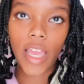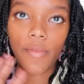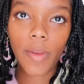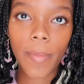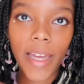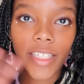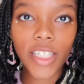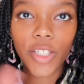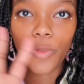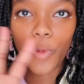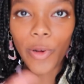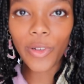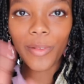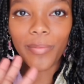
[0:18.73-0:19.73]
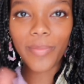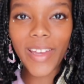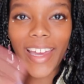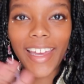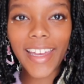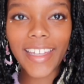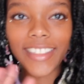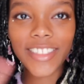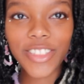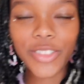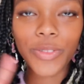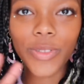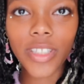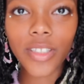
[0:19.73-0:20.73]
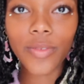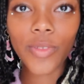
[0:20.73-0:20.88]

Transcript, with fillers: everybody welcome back to another